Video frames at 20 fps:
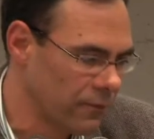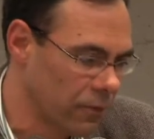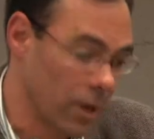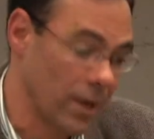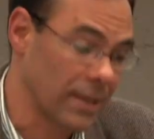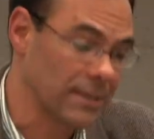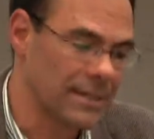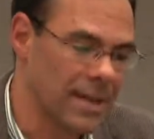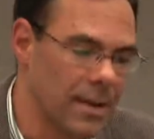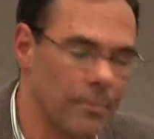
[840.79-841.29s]
For
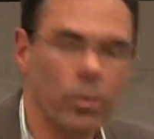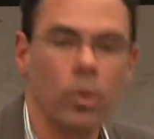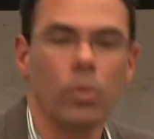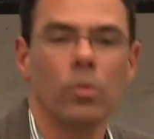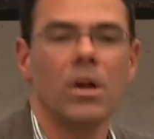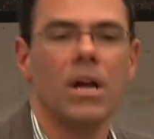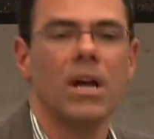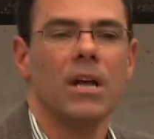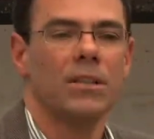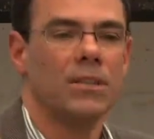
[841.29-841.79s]

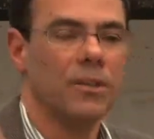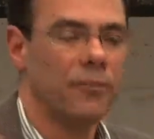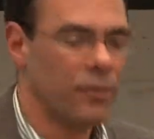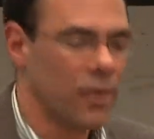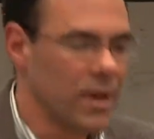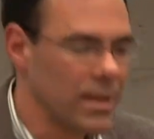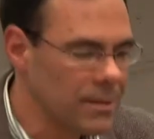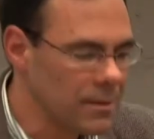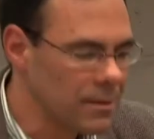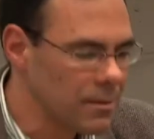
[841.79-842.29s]
example,
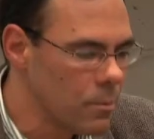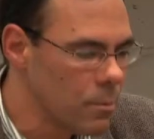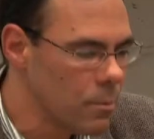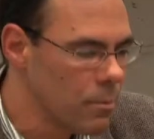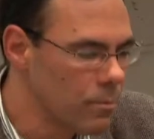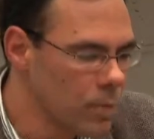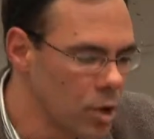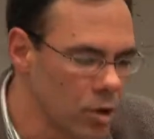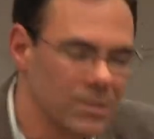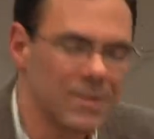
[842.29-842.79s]
different
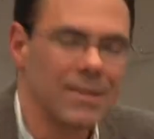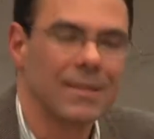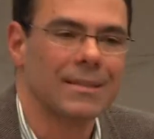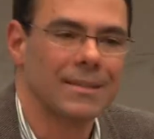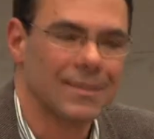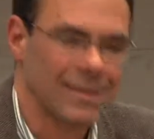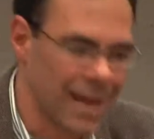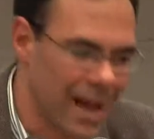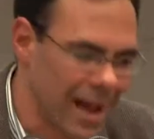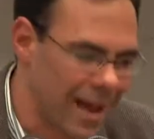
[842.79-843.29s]
music
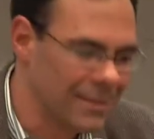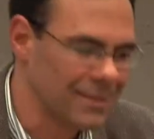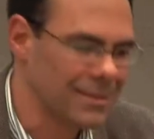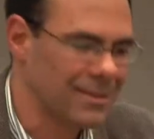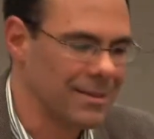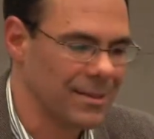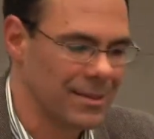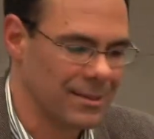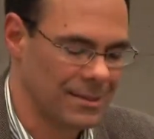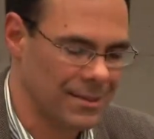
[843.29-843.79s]
styles
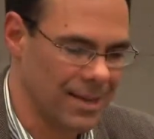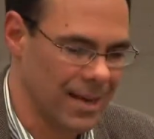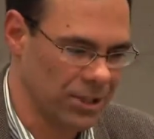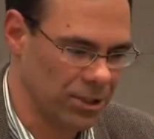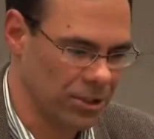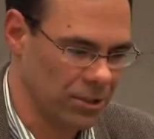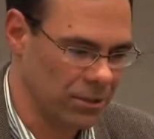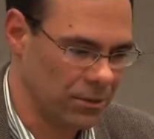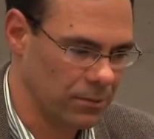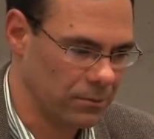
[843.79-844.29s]
in a
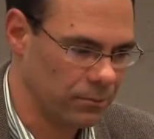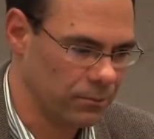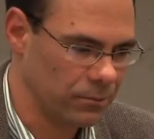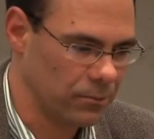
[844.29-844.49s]
session.